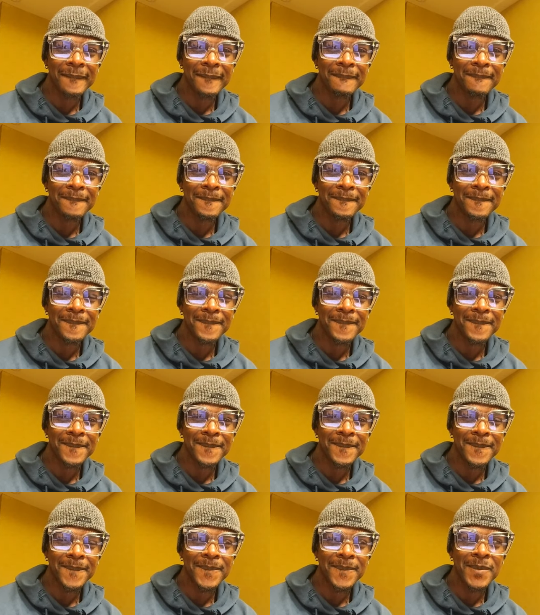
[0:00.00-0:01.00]

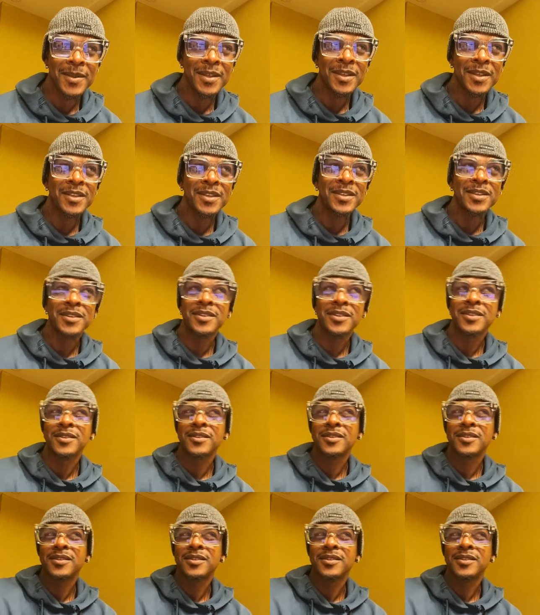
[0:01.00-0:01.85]
(silence)